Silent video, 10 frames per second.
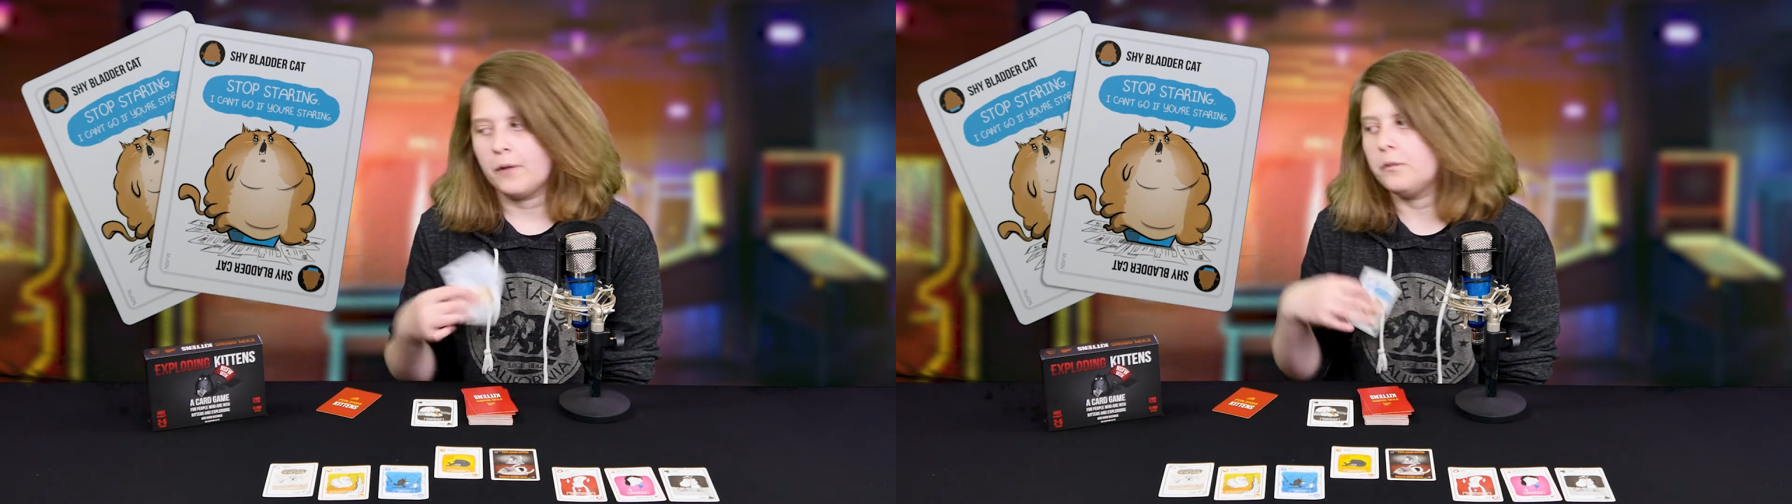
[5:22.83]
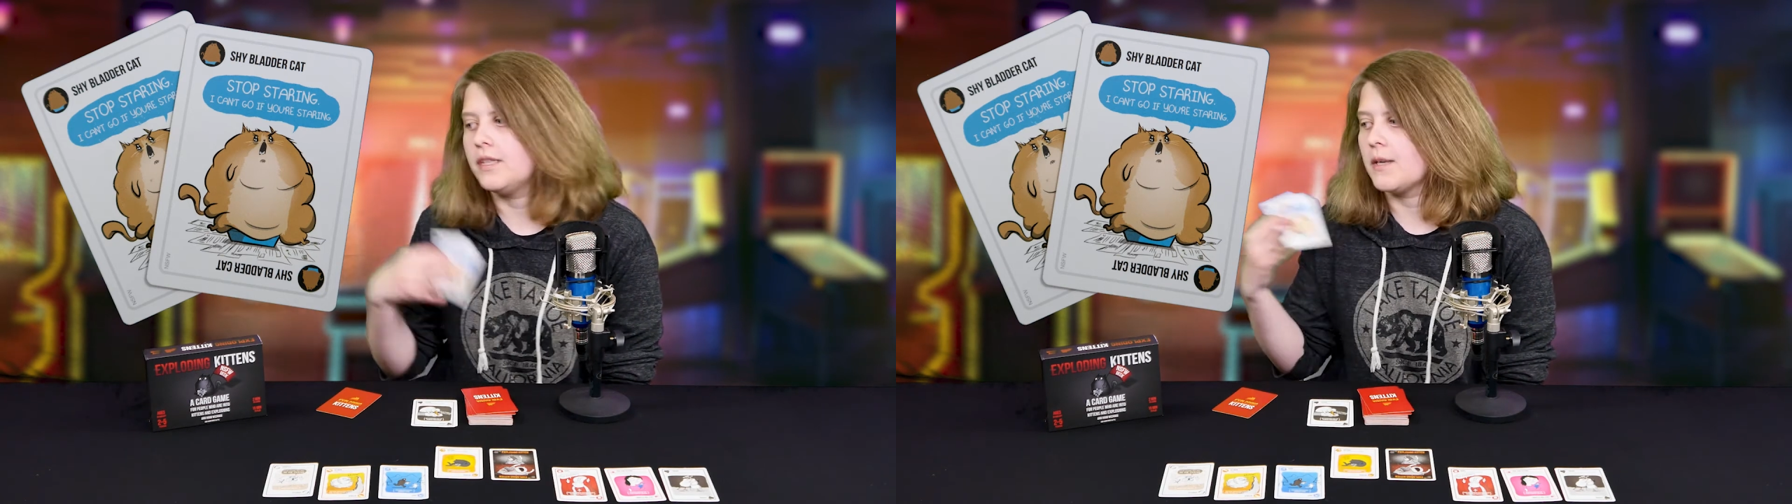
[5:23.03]

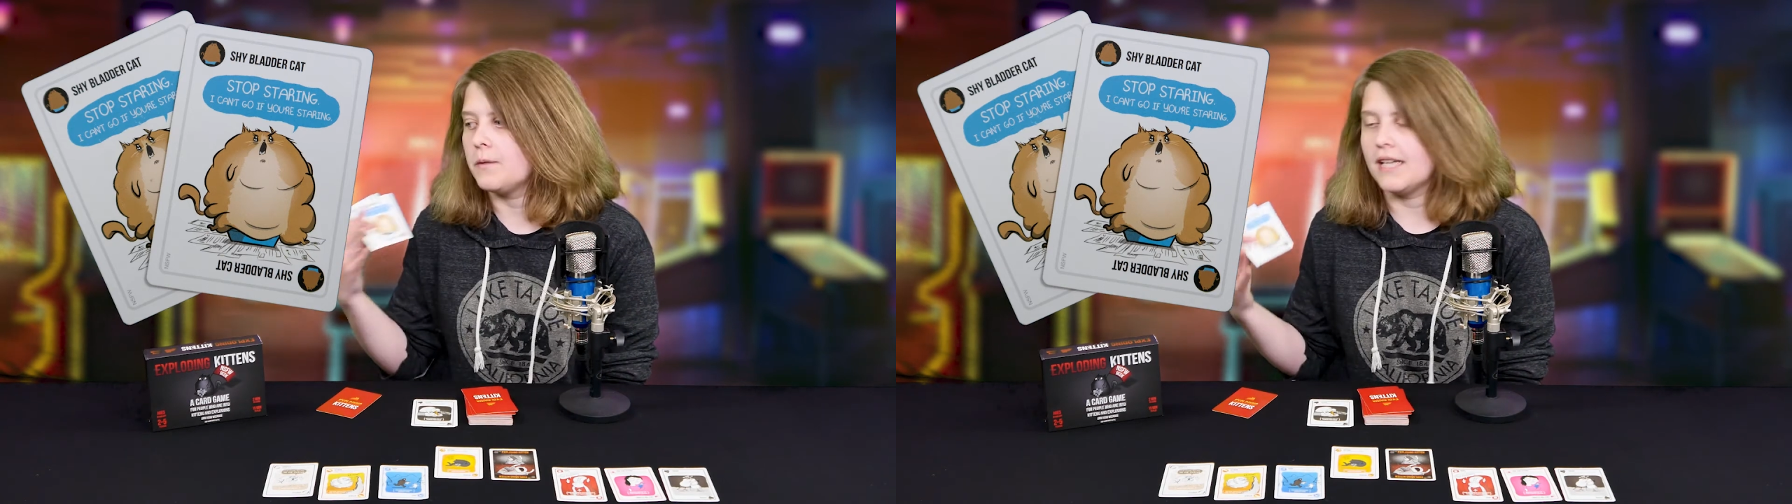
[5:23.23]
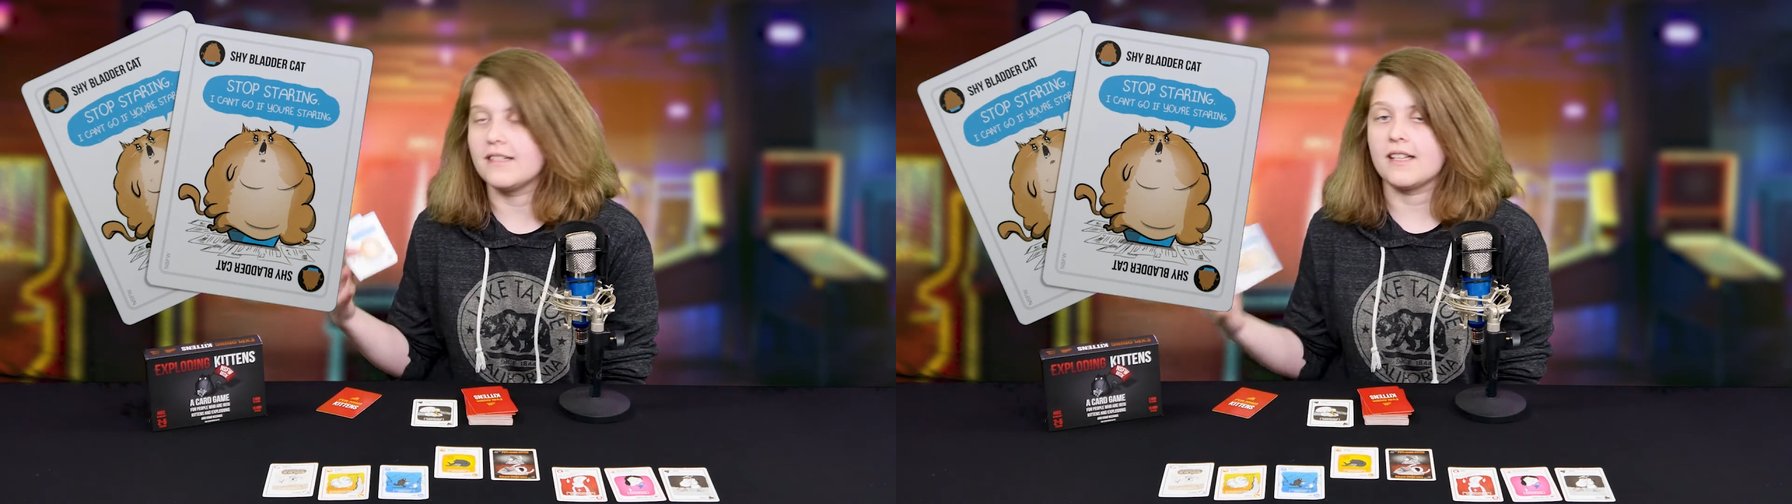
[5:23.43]
When
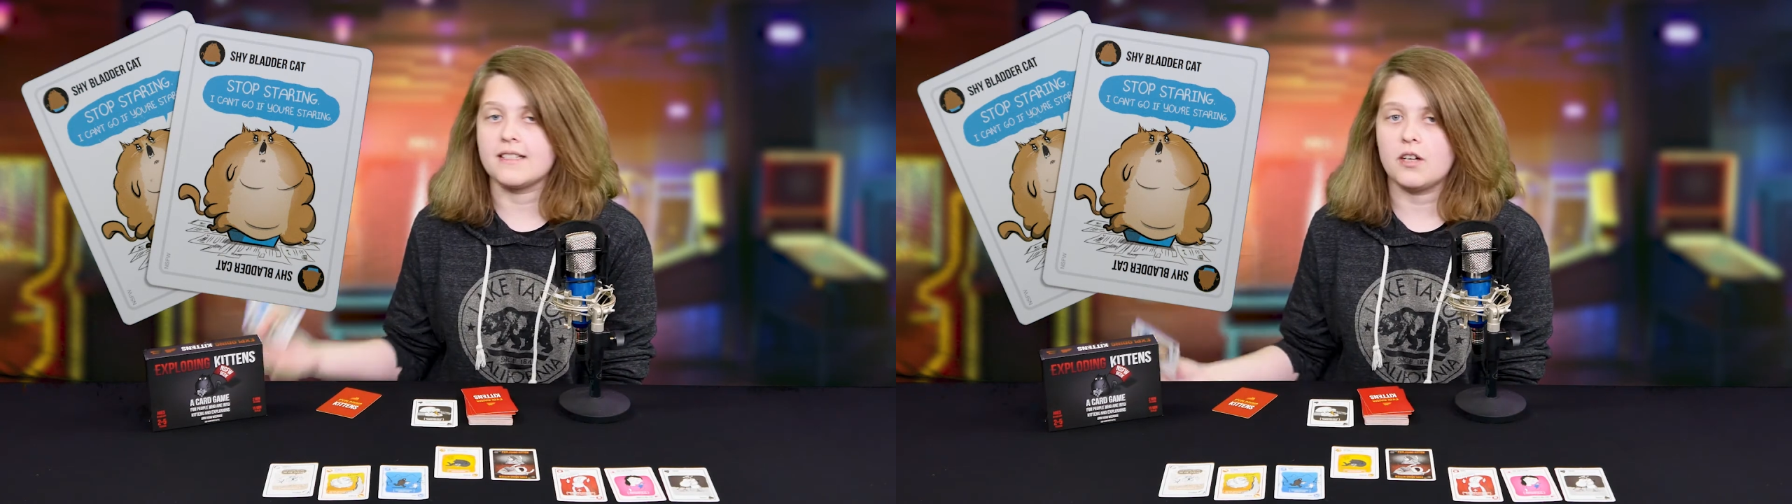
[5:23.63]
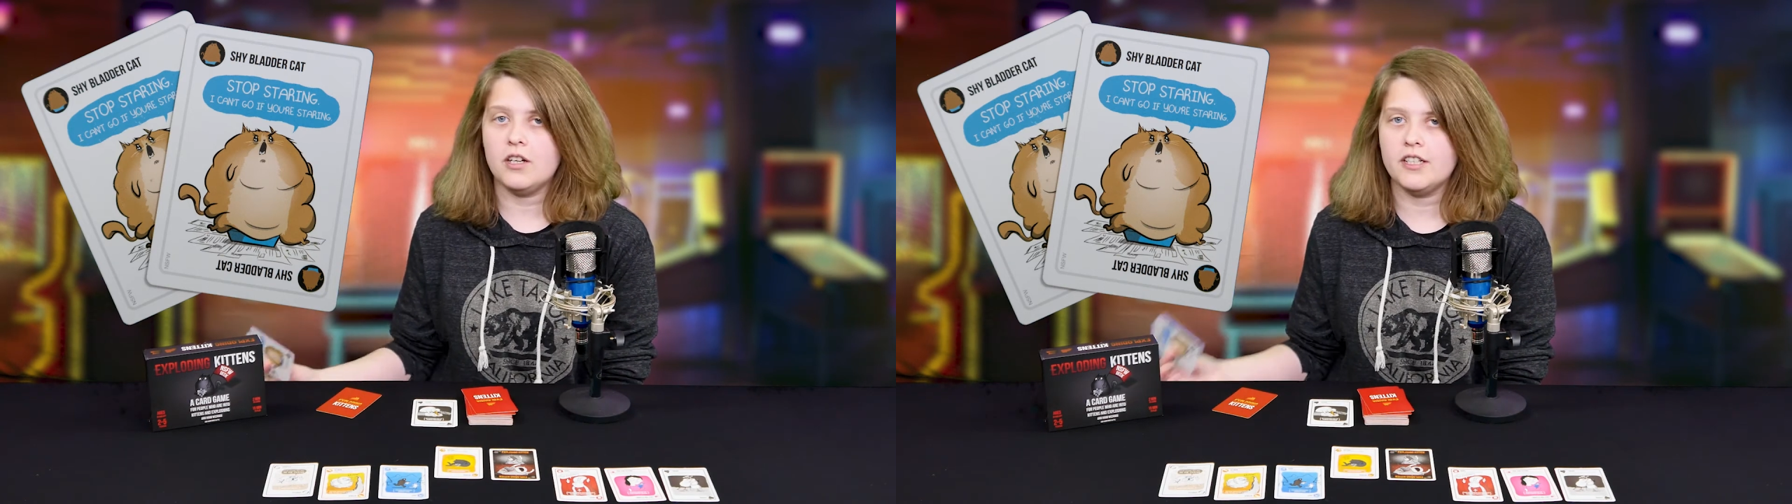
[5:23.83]
someone has
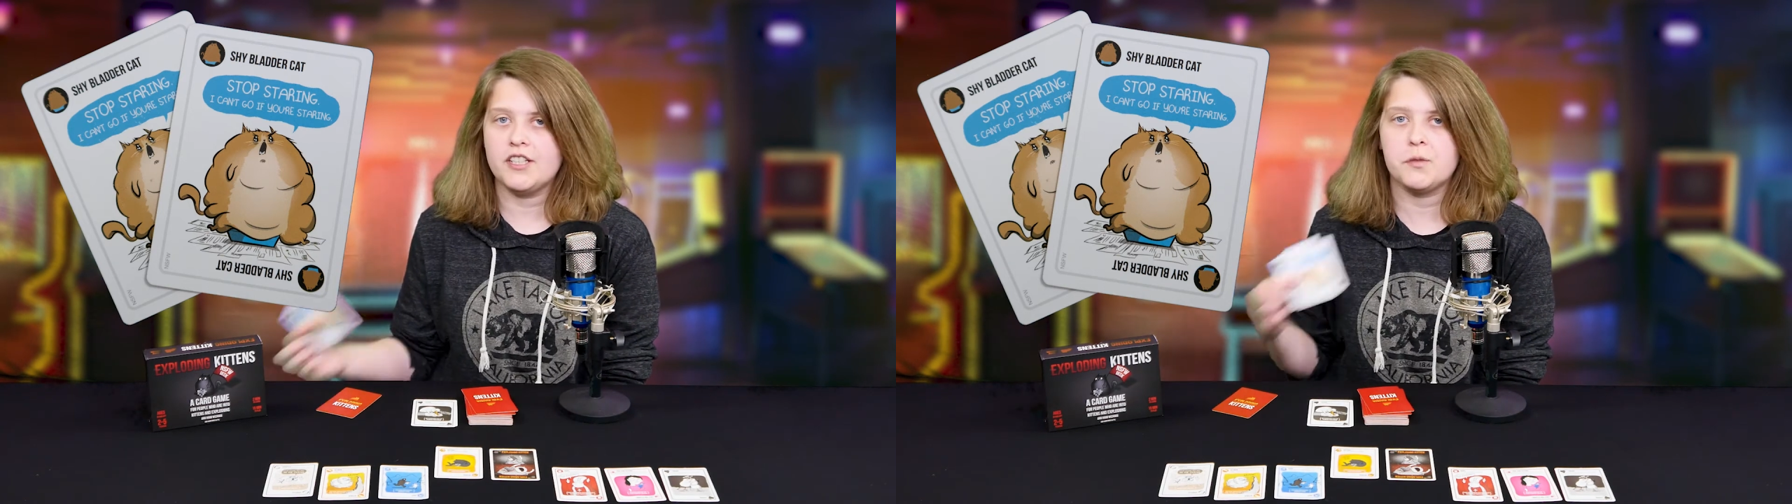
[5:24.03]
less cards,